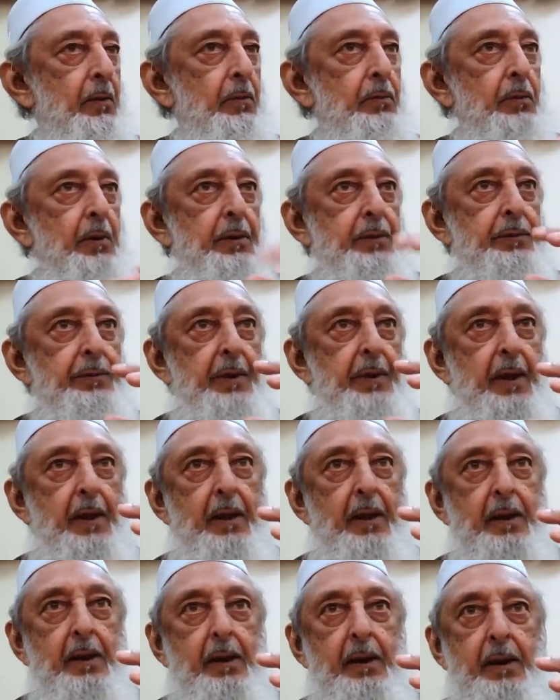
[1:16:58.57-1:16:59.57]
was
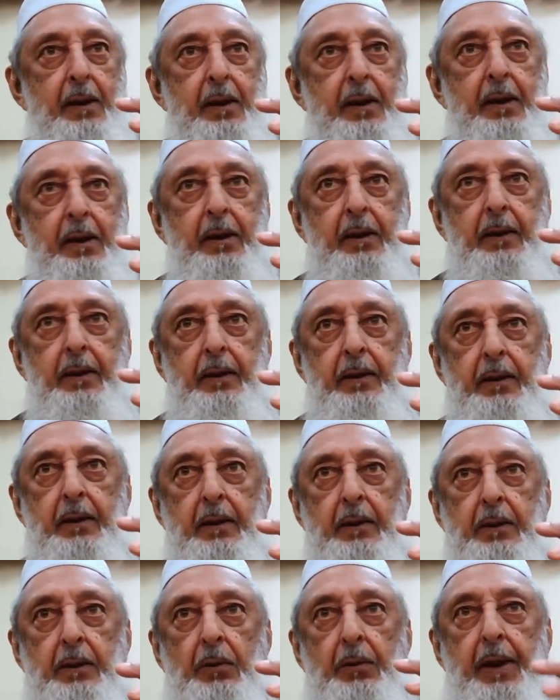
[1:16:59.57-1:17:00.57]
the
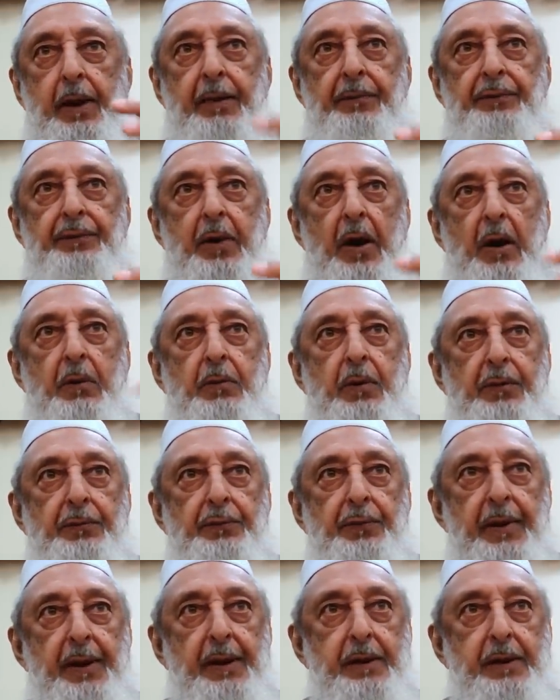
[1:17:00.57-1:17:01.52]
way forward for